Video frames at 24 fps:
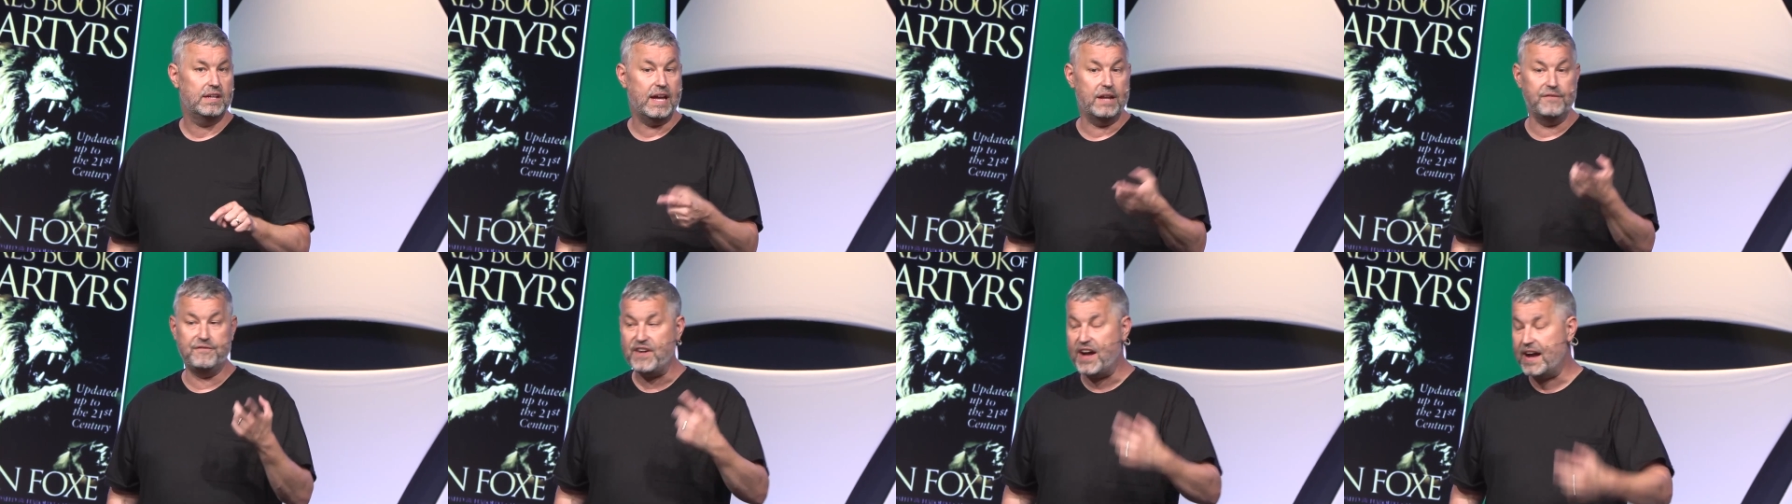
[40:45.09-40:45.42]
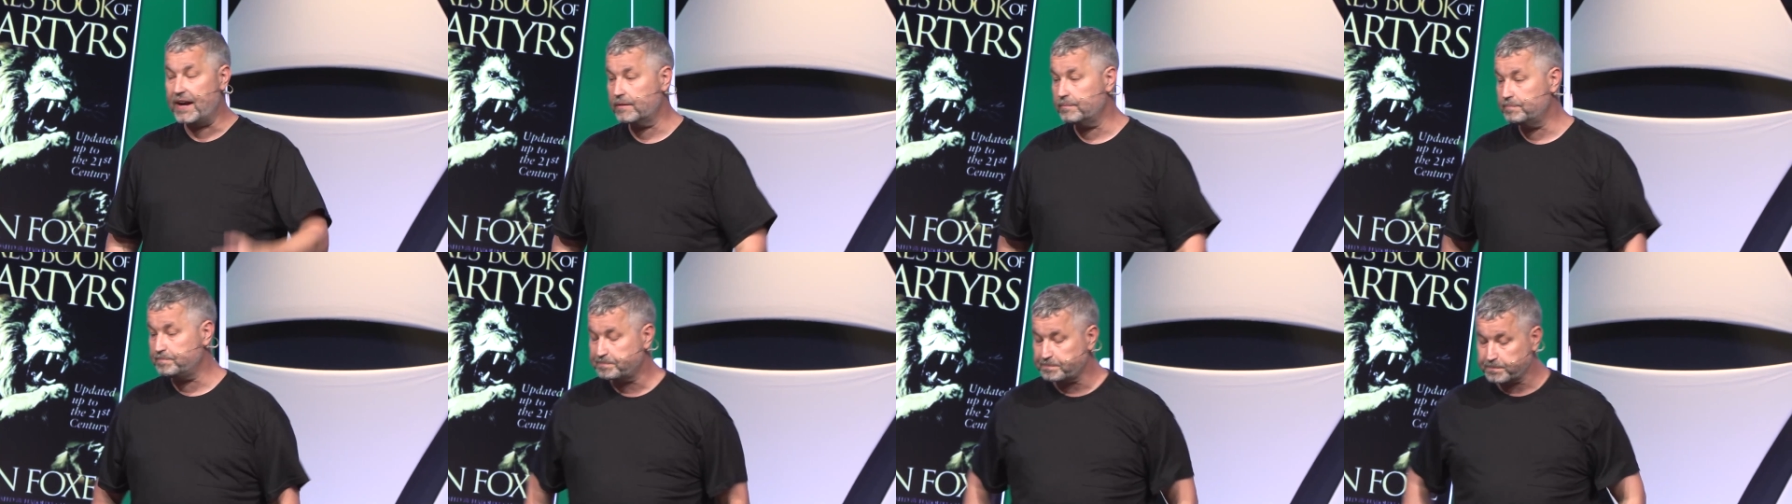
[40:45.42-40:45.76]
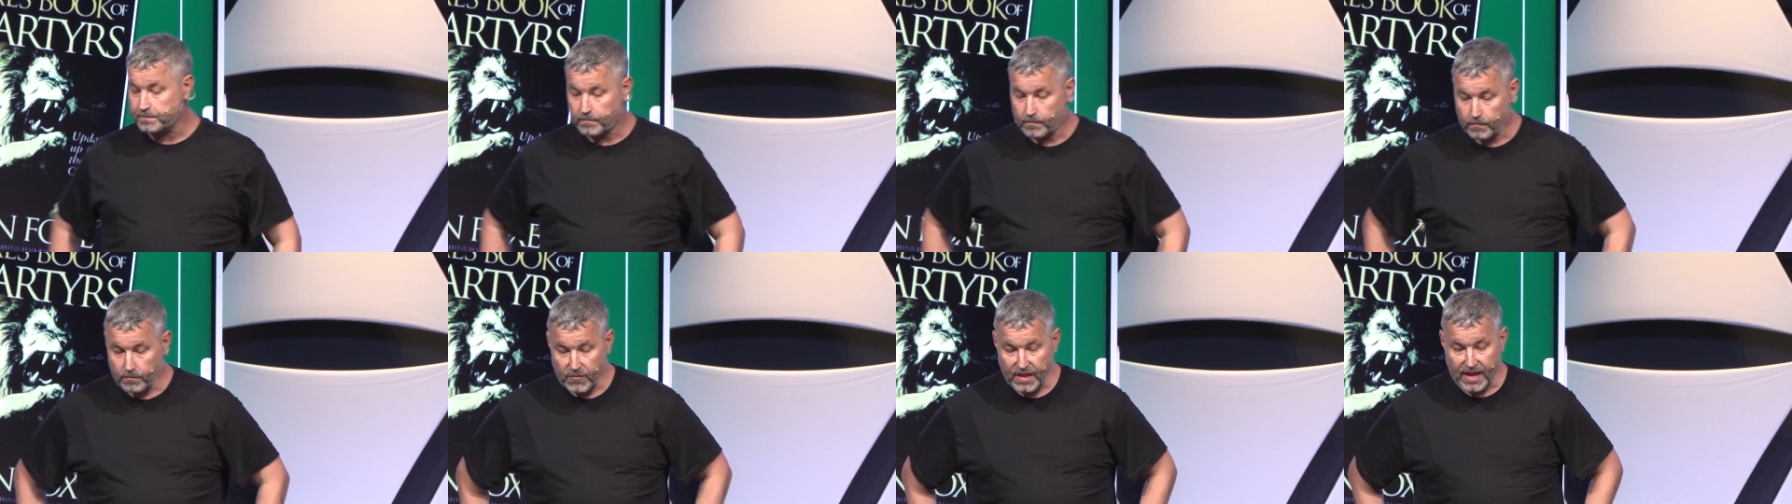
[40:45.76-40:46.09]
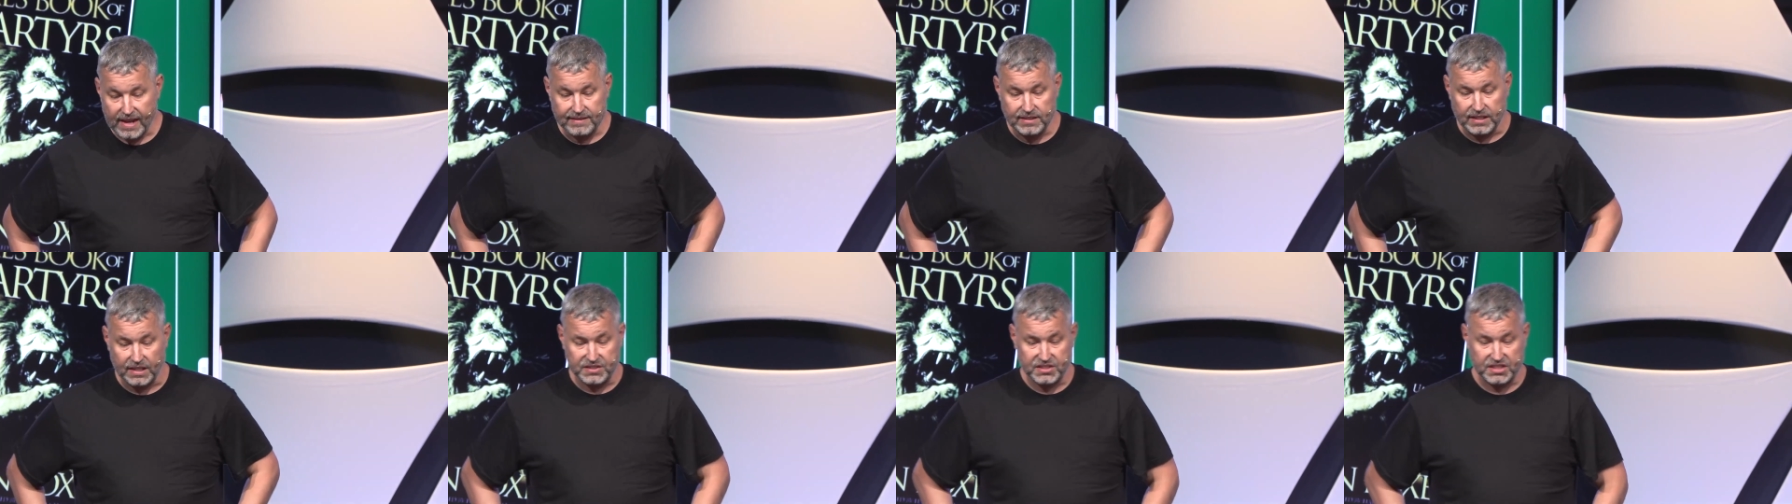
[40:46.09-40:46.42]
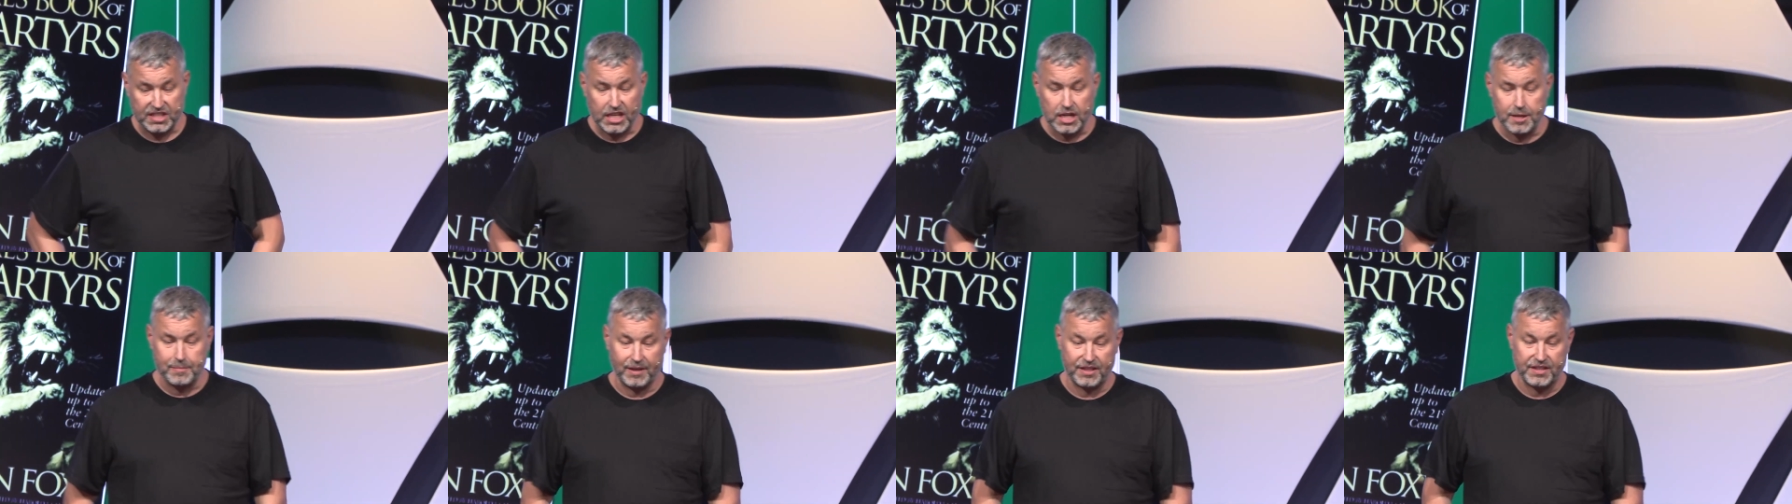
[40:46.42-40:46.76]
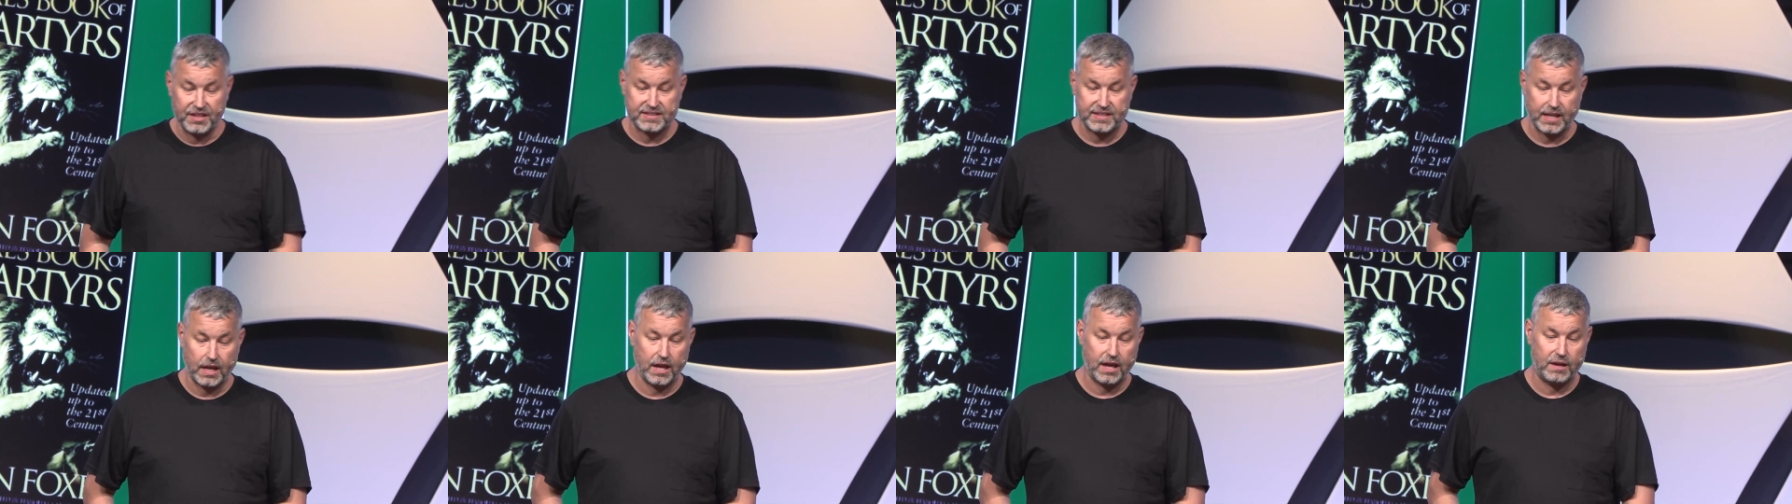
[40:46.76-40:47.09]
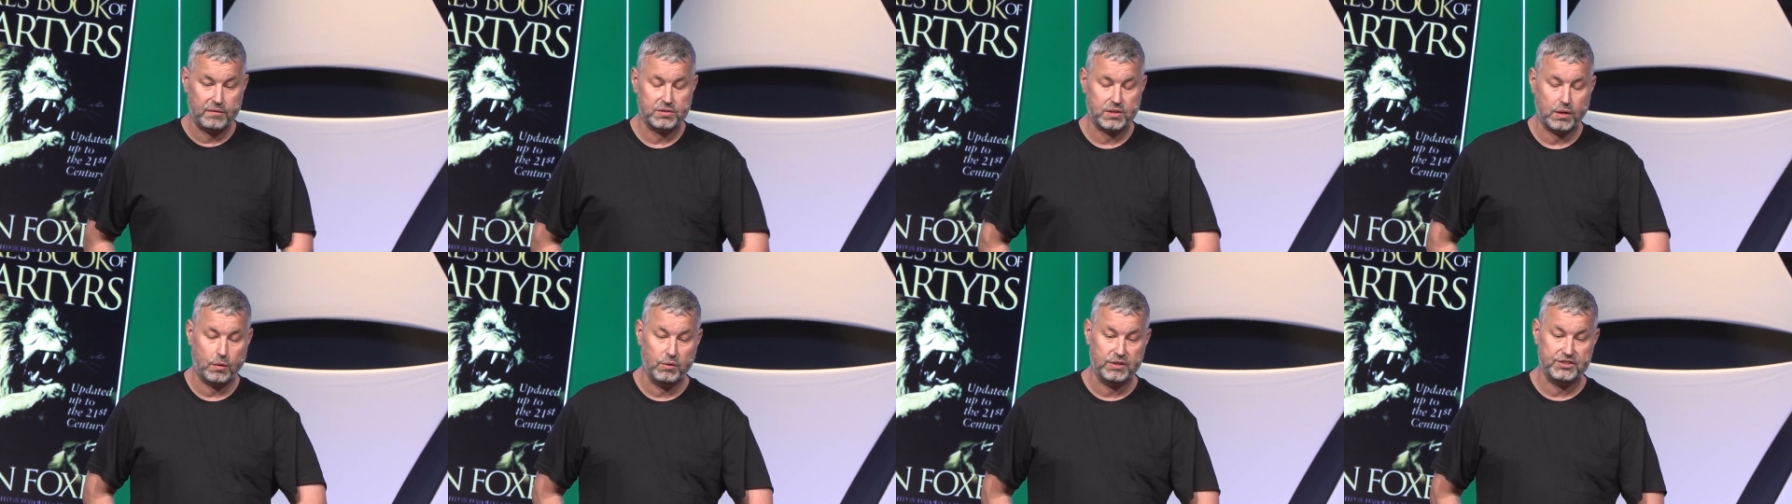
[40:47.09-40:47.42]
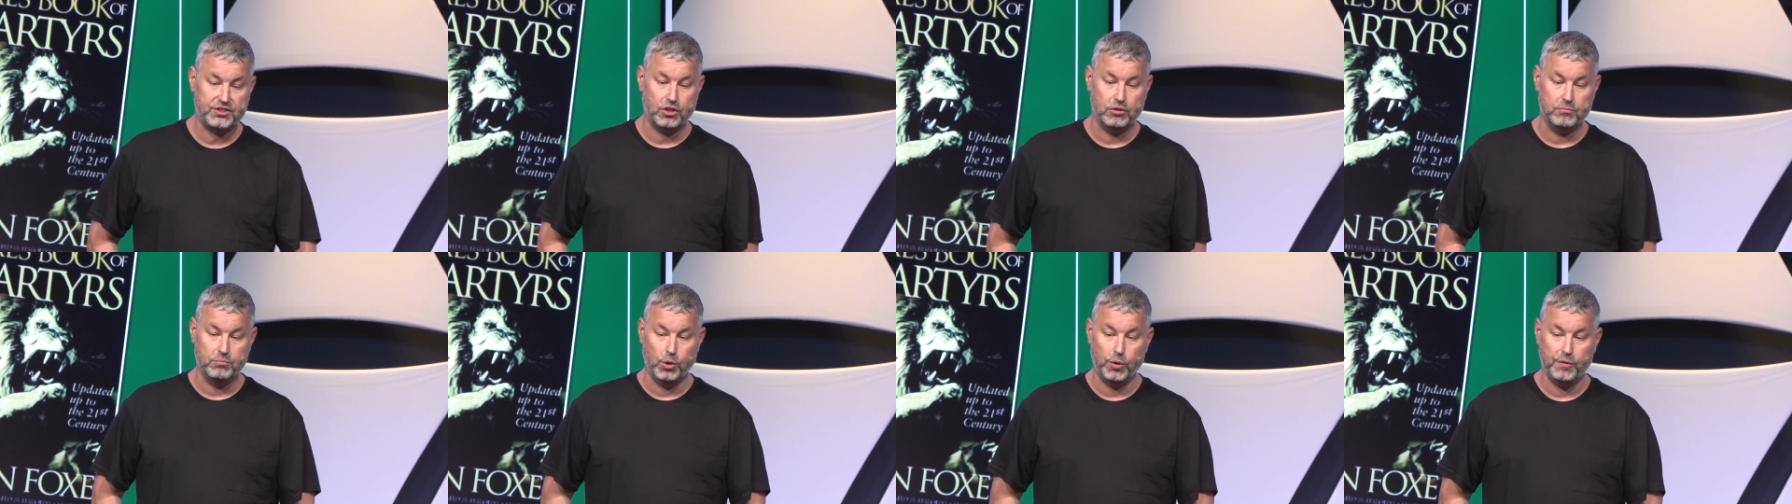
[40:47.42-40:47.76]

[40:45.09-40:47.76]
In fact, as I was thinking about this, I, was, I went to a